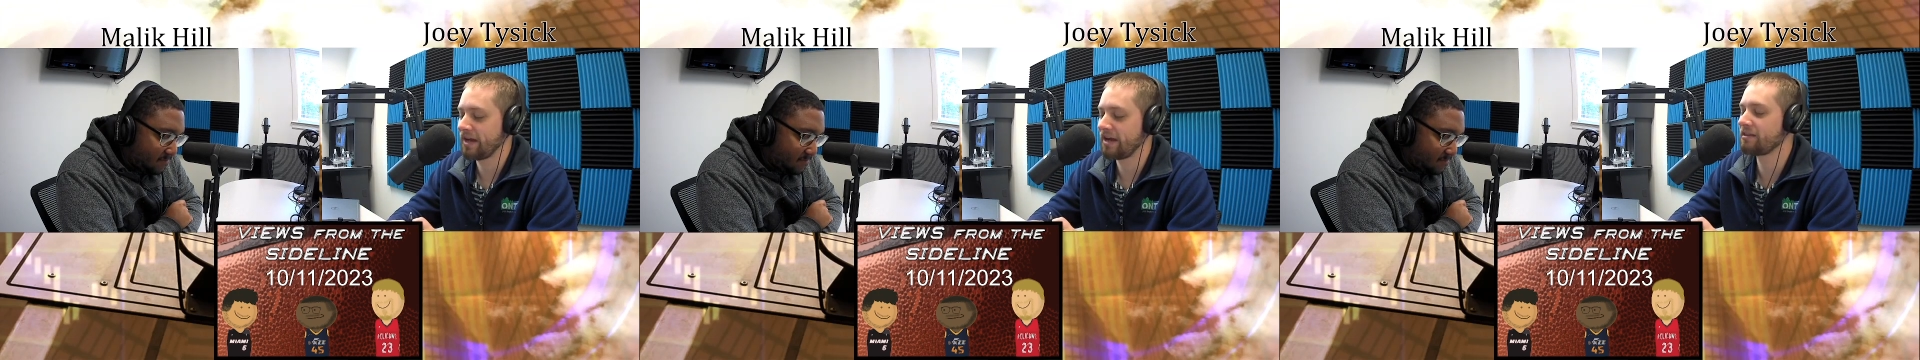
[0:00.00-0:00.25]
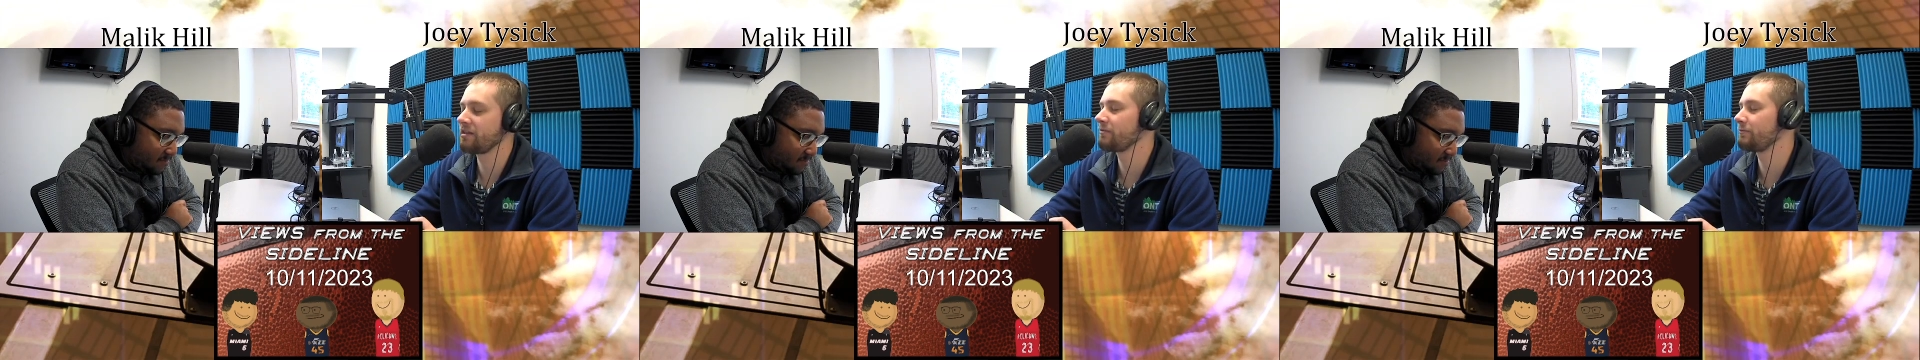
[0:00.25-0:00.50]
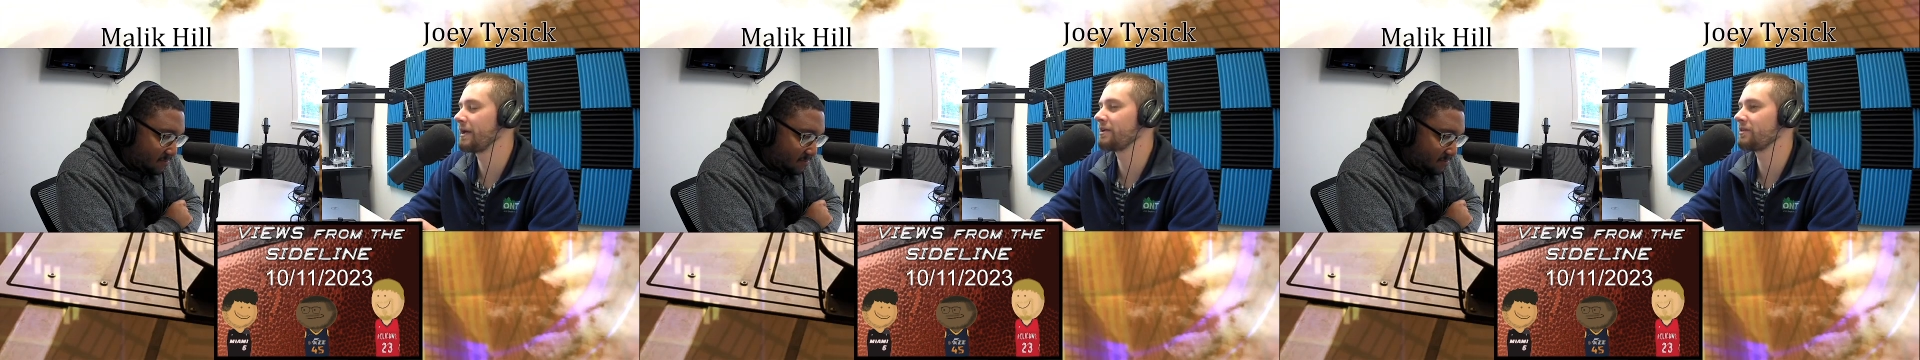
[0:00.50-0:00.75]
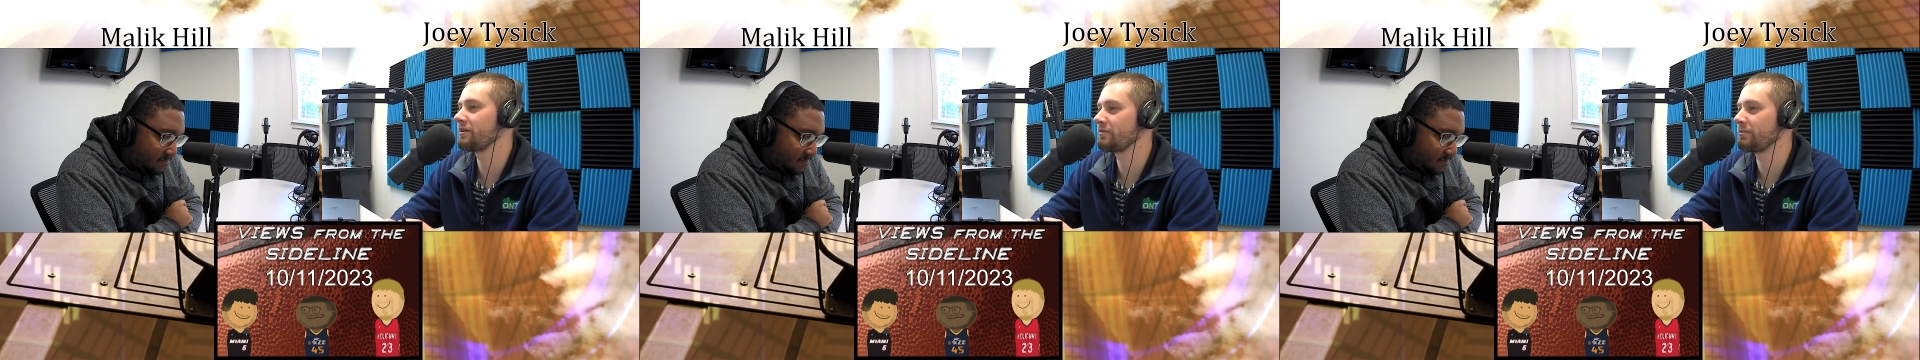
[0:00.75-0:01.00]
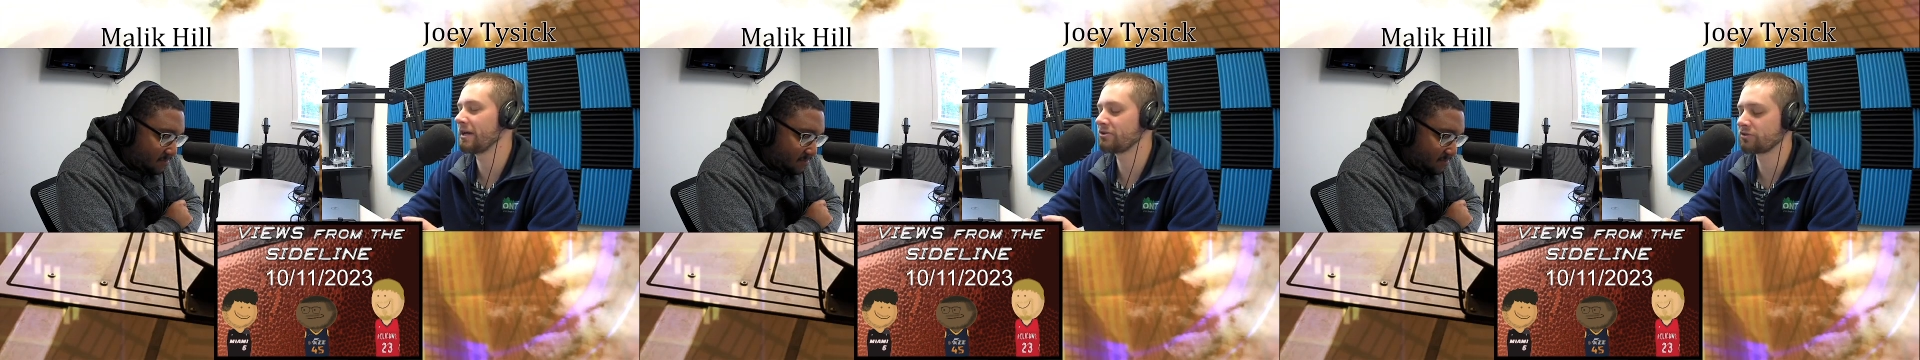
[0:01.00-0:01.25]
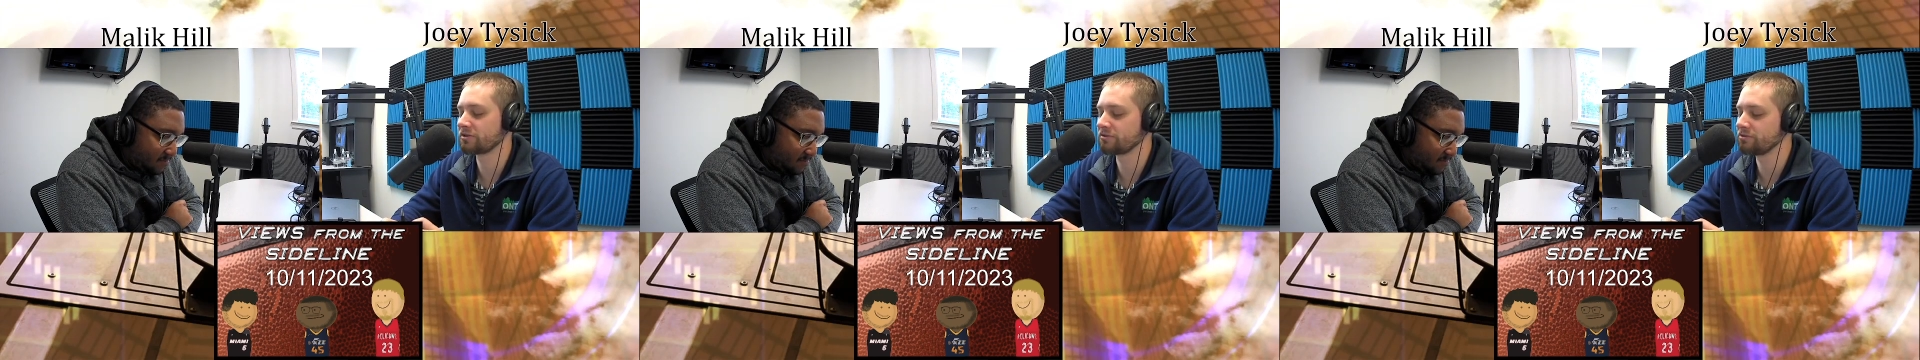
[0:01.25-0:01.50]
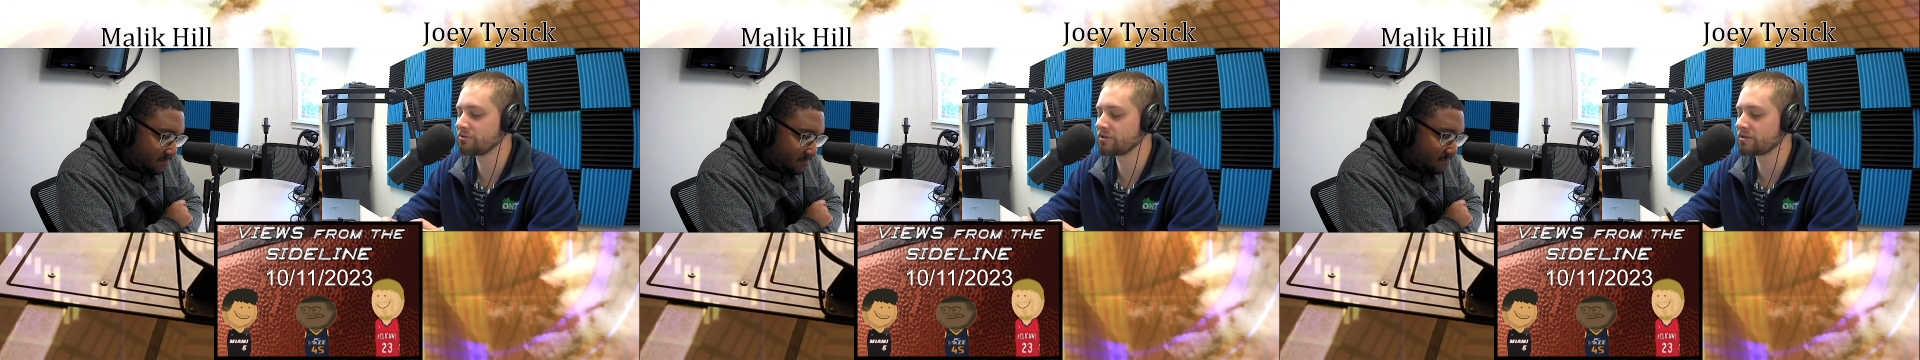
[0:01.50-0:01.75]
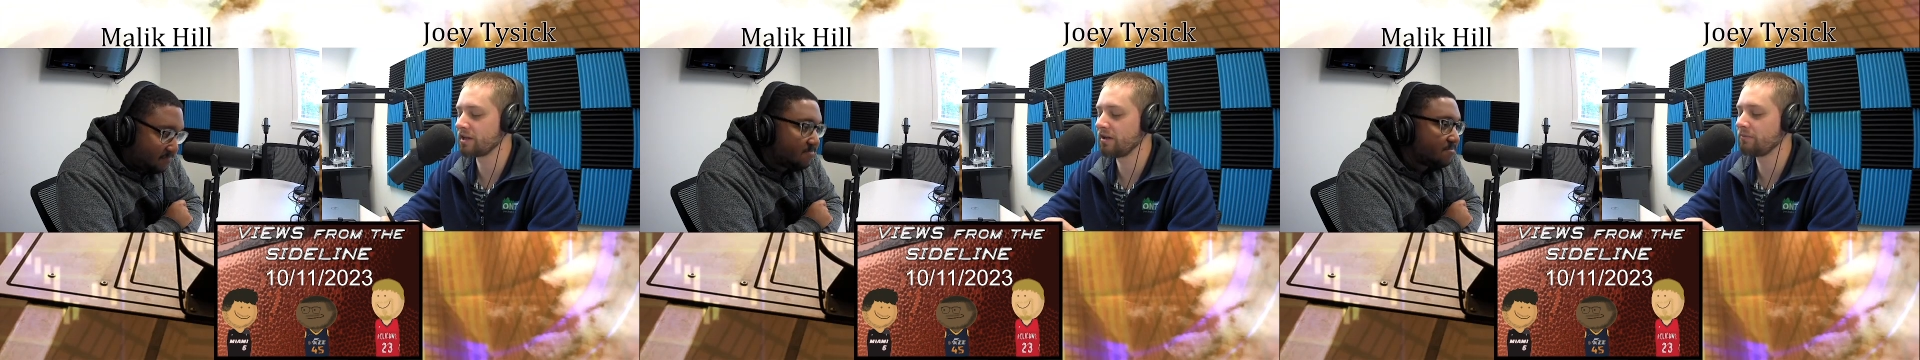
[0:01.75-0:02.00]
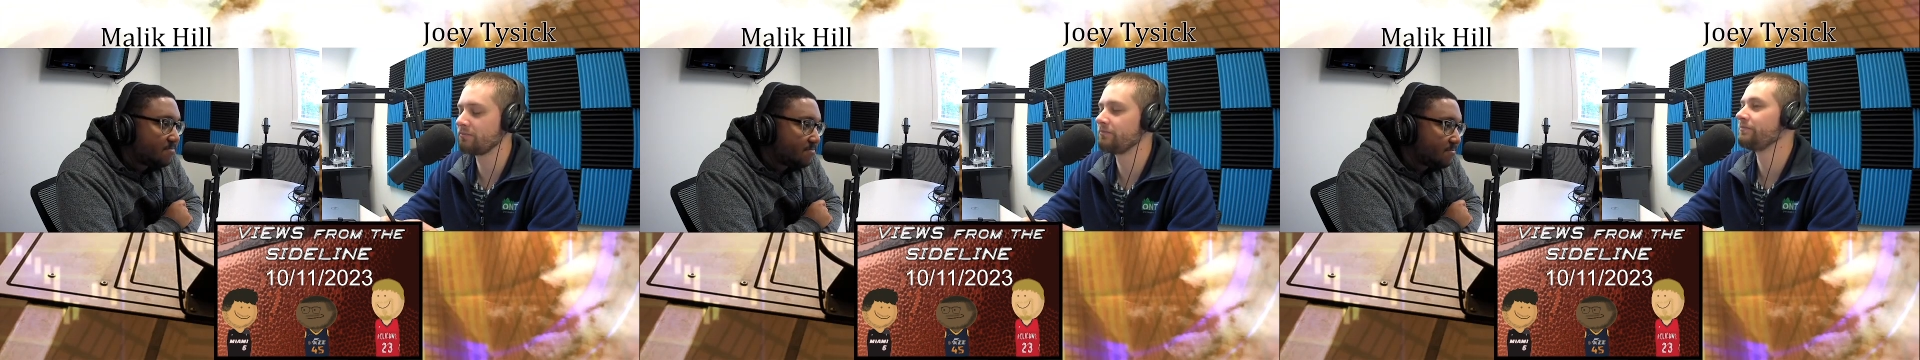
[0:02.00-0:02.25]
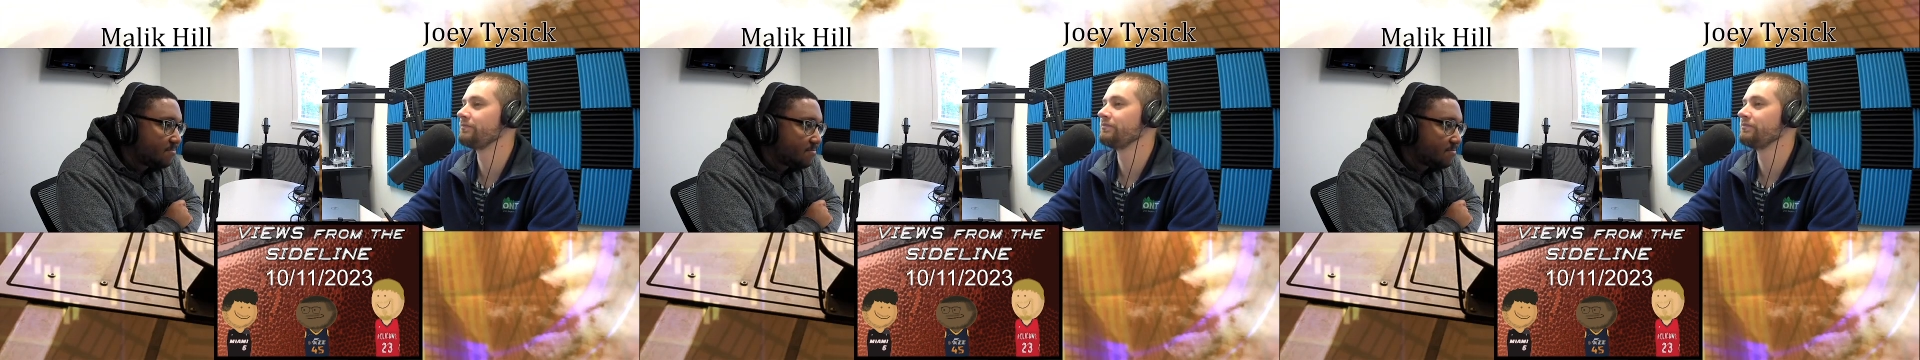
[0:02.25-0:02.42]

Speaker 1: I think the if the Patriots lose this game,